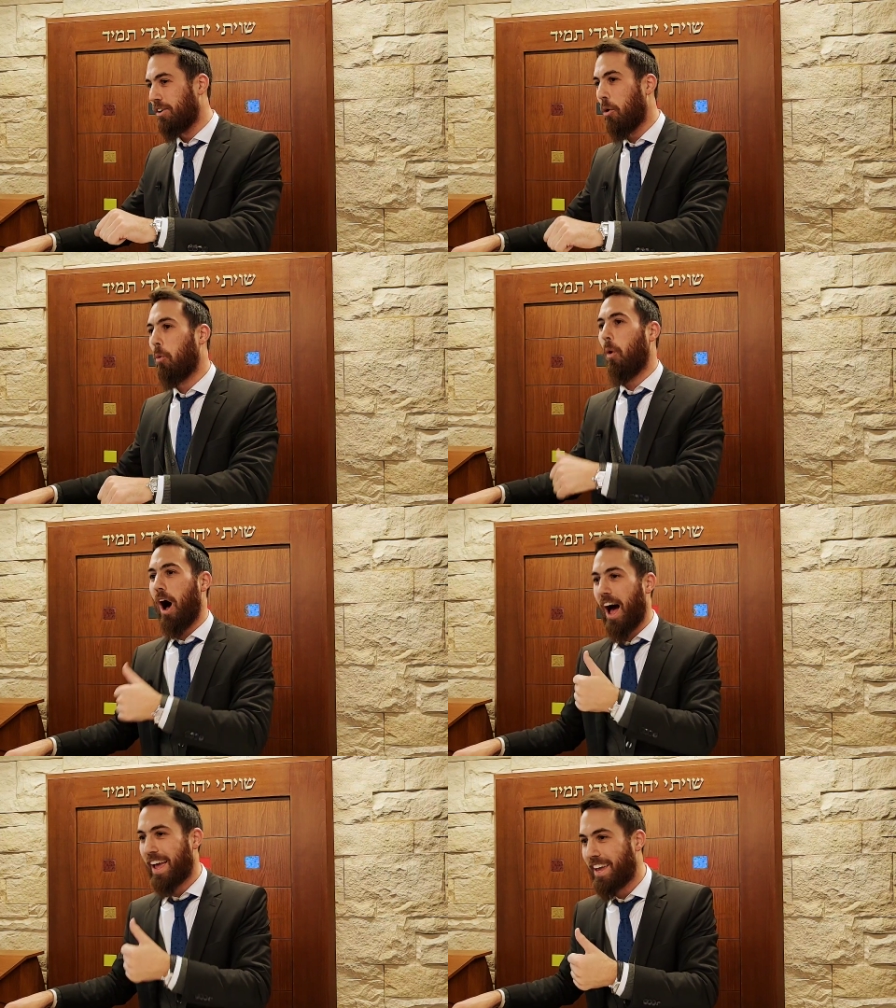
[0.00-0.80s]

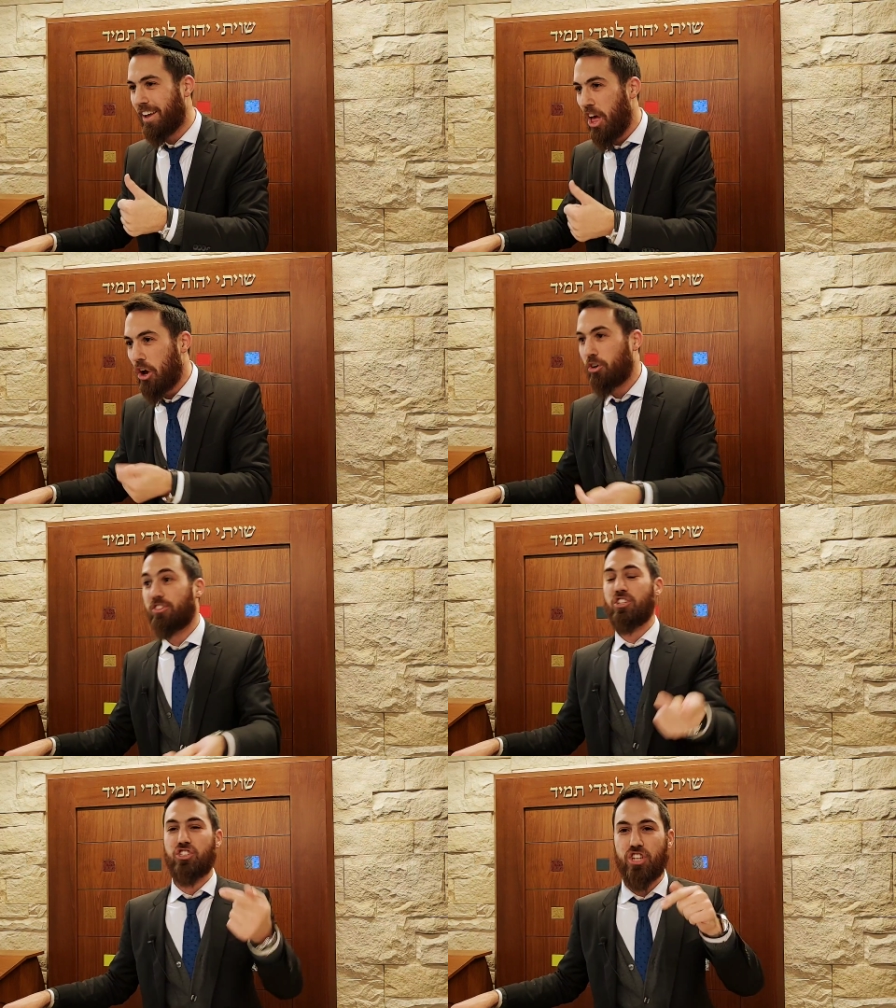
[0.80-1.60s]
Why? Because
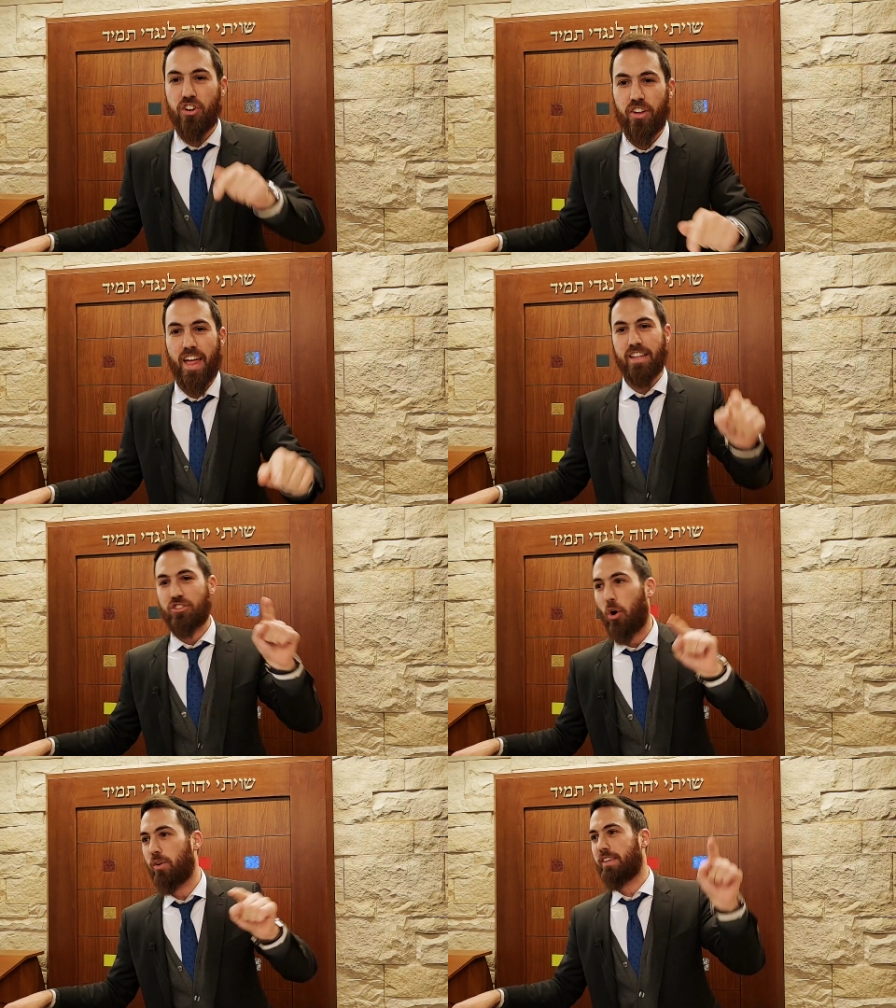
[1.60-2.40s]
the Shira that he's
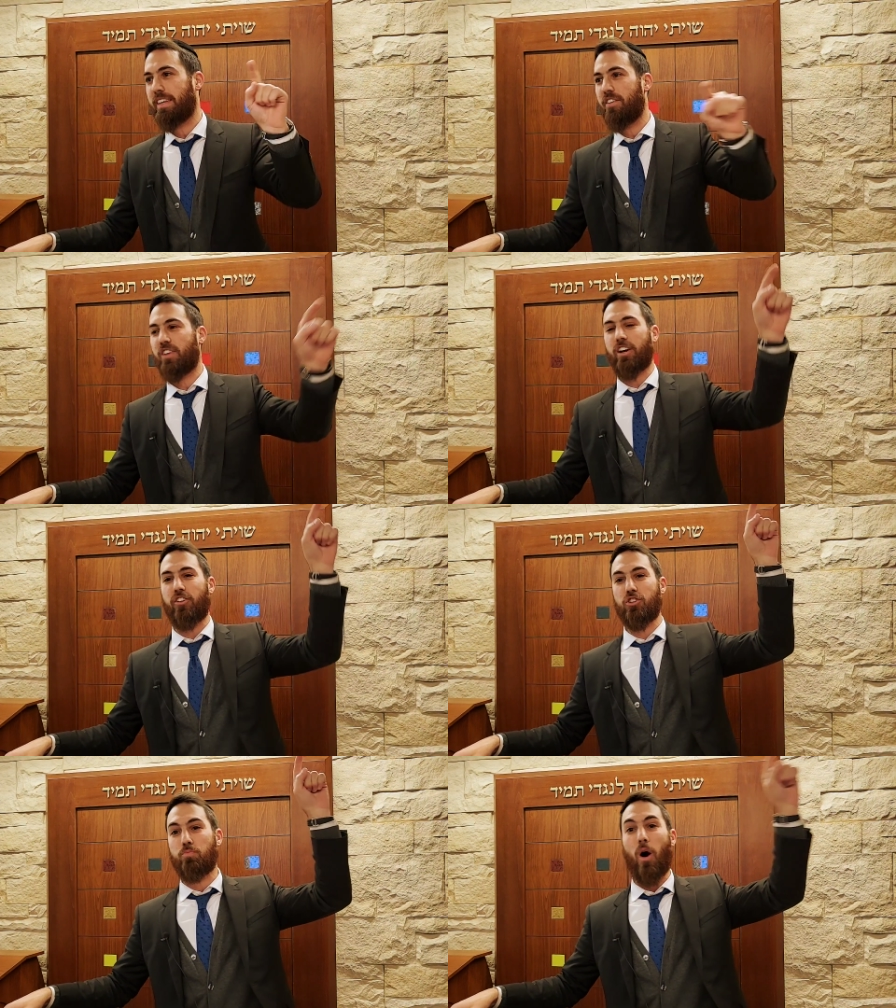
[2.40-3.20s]
going to give to
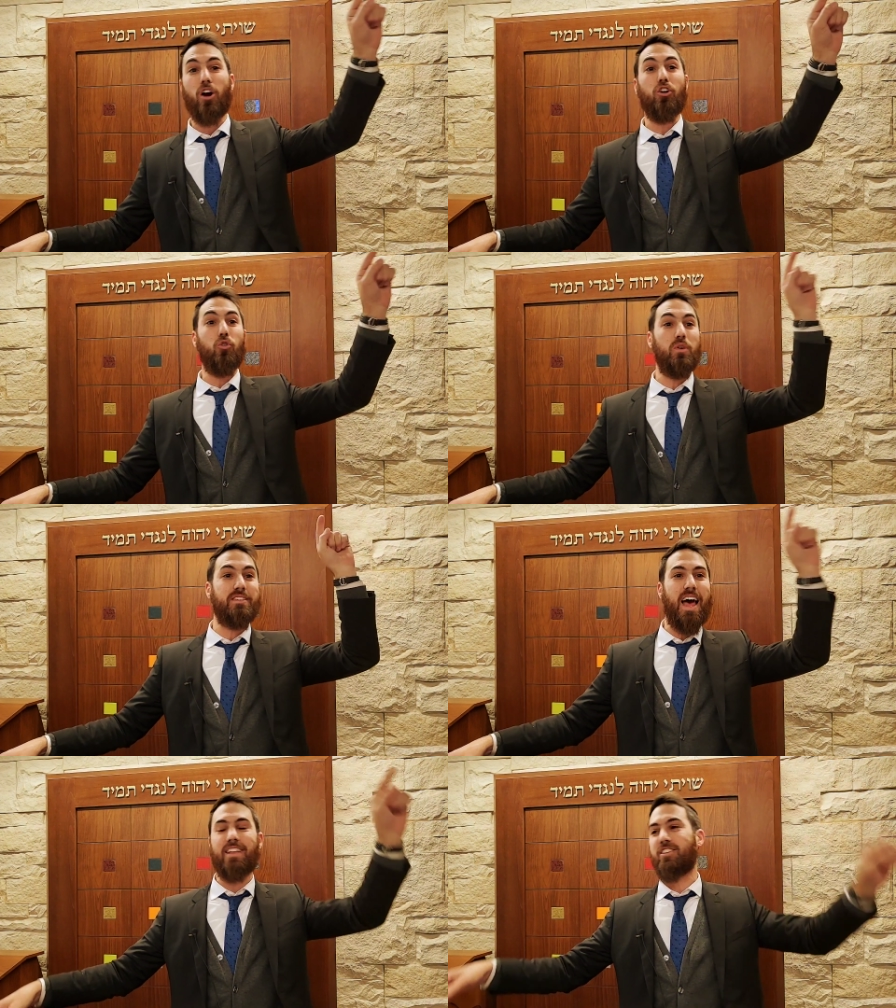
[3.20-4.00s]
HaKadosh Baruch Hu is
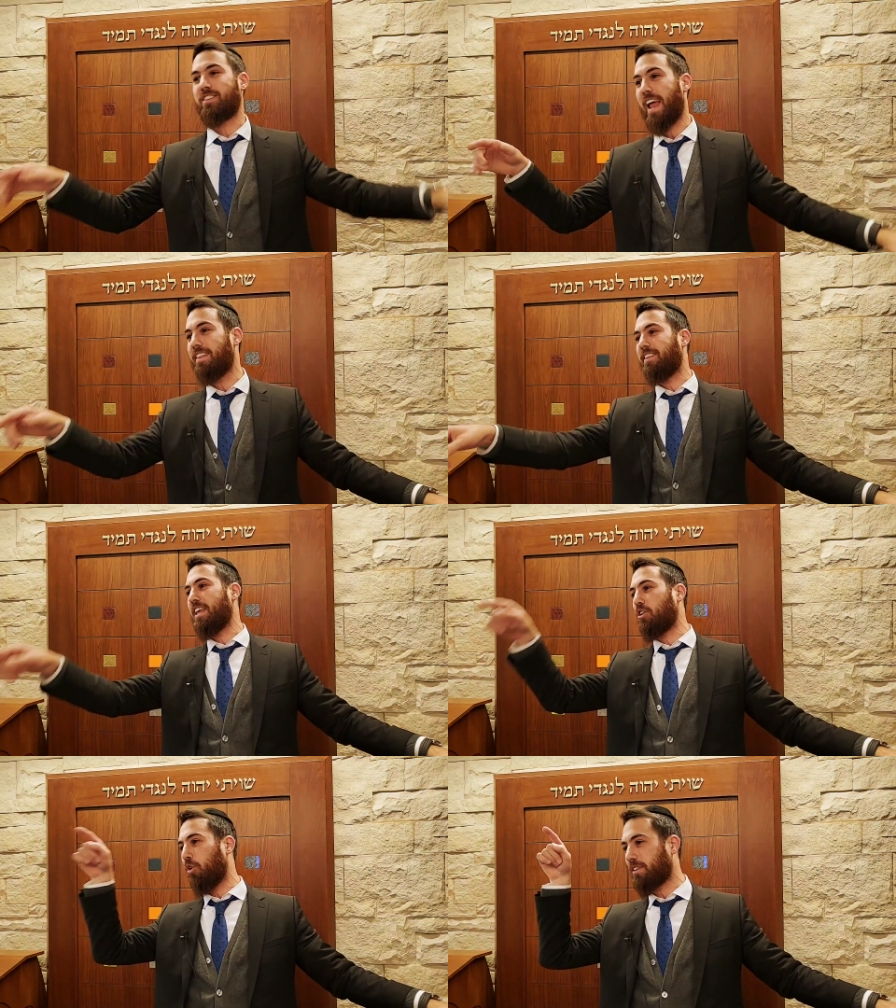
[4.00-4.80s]
that there's an entity
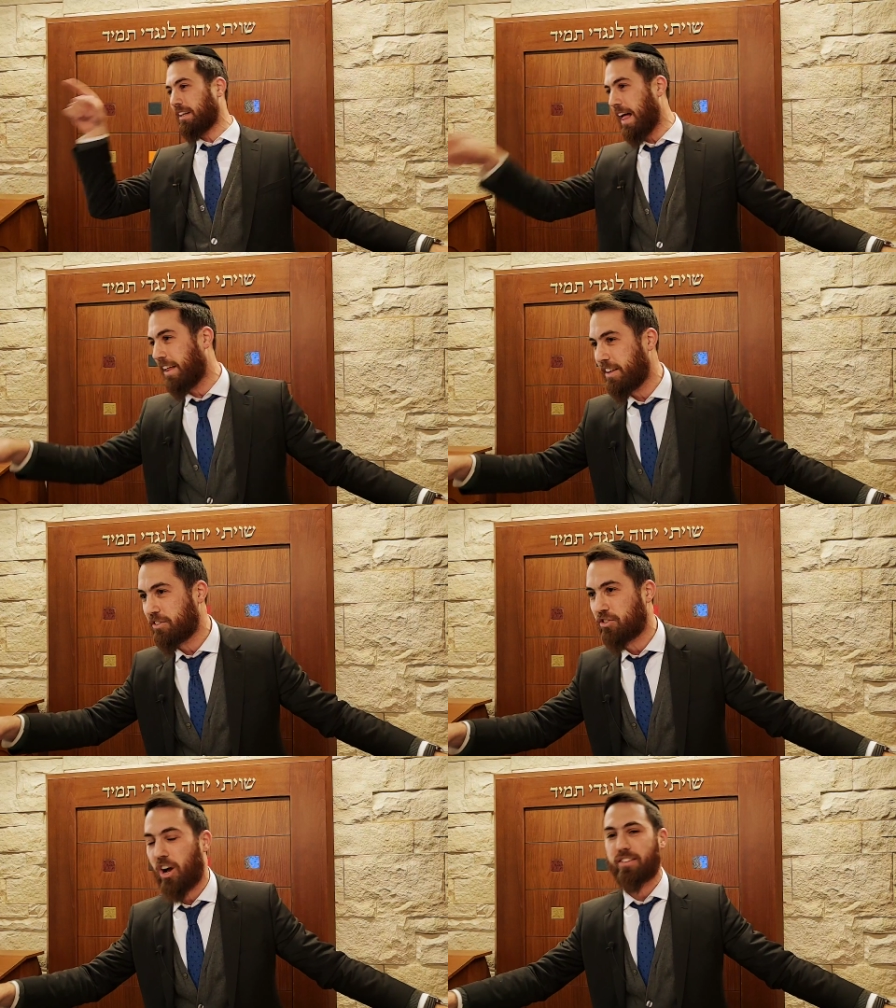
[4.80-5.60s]
called Klal
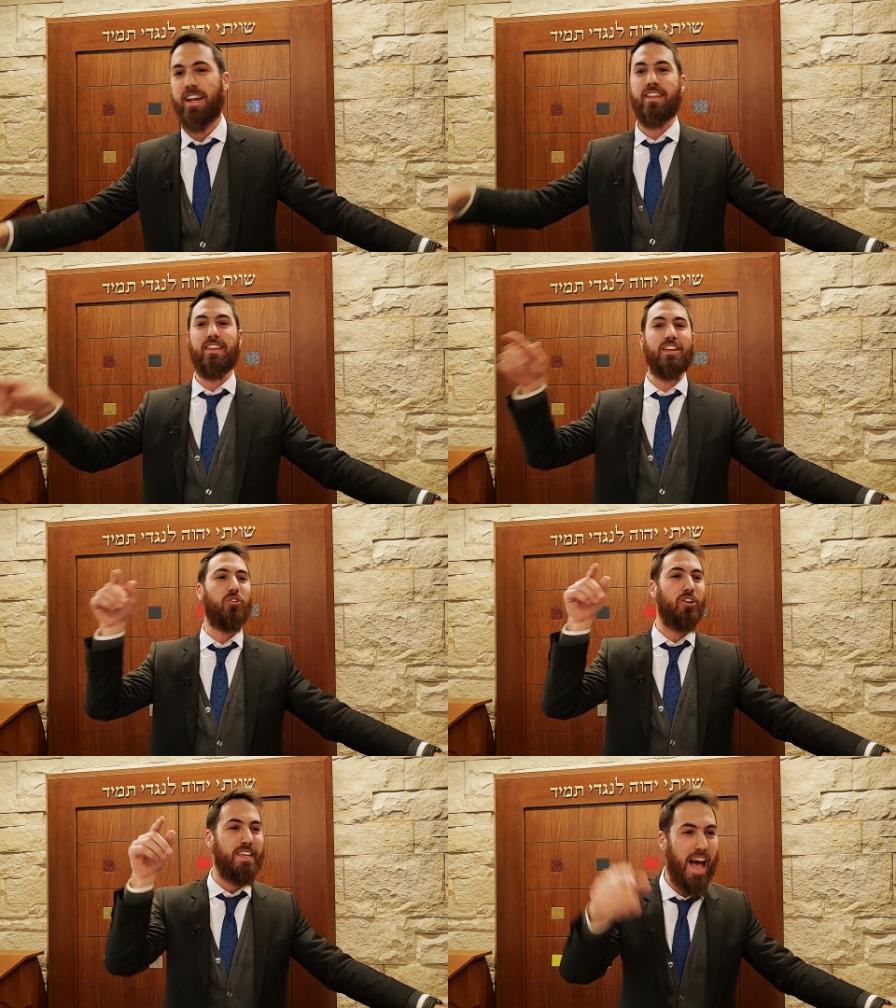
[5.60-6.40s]
Yisrael, there's an entity
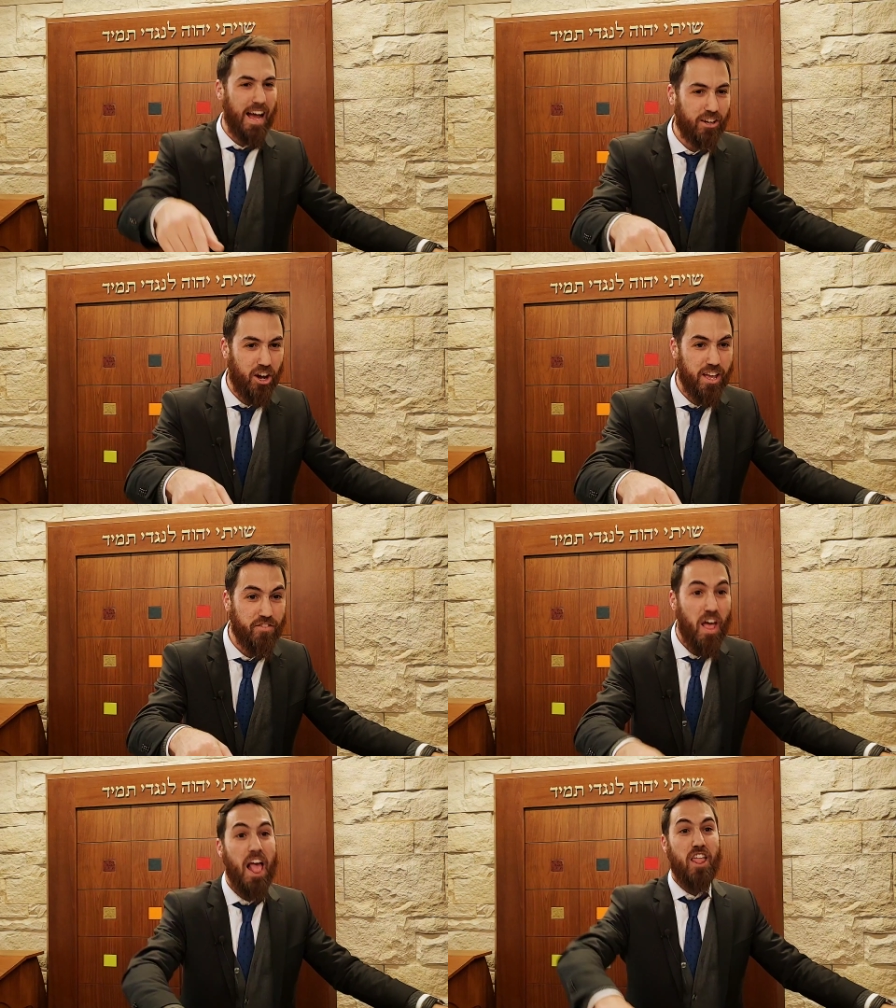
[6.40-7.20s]
called Yaakov
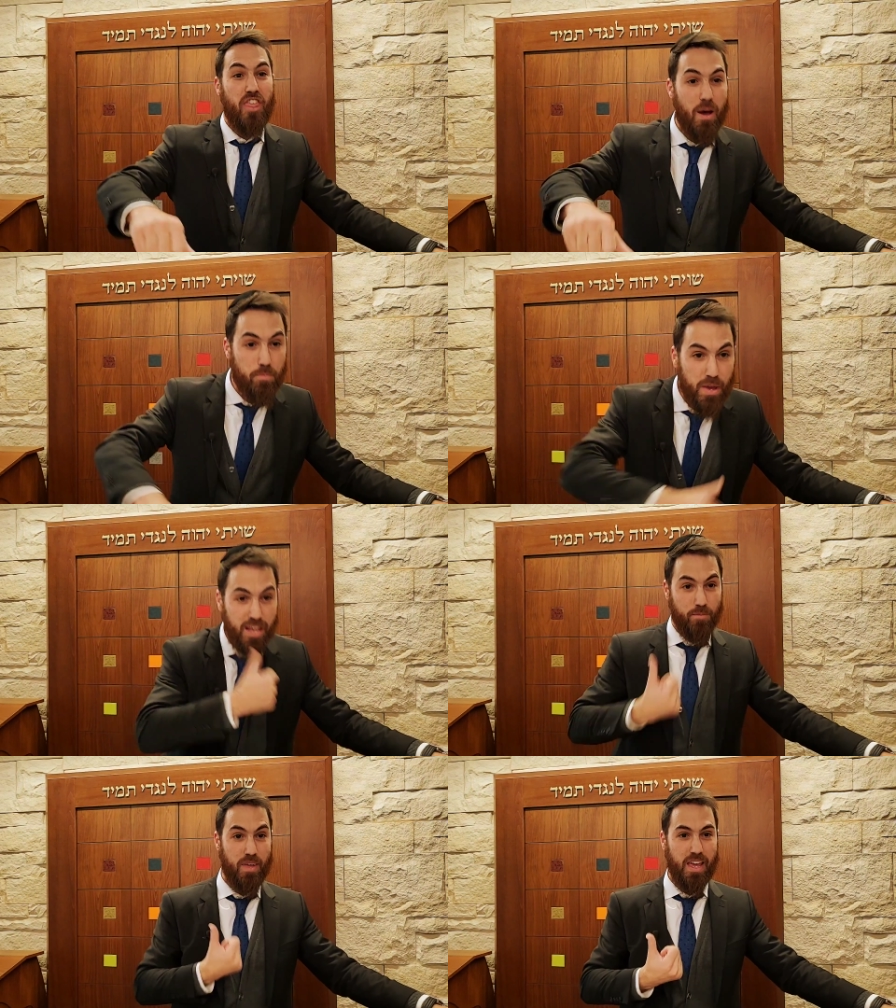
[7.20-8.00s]
that
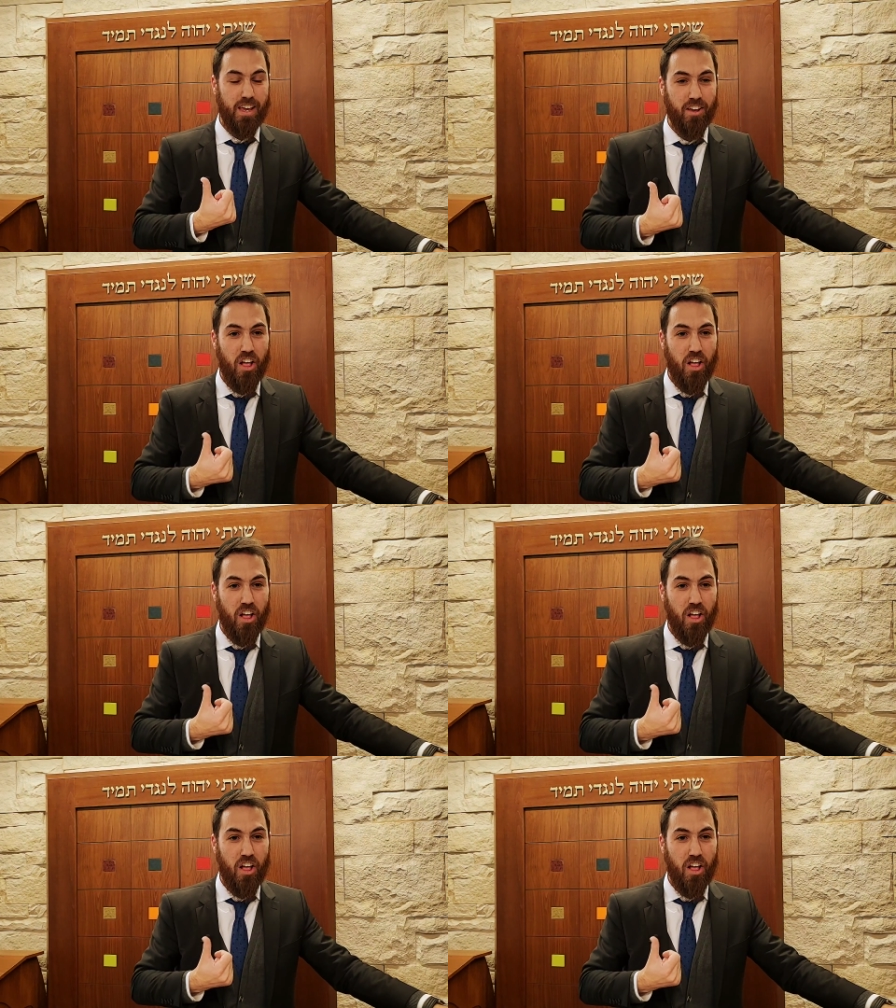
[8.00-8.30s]
beat me.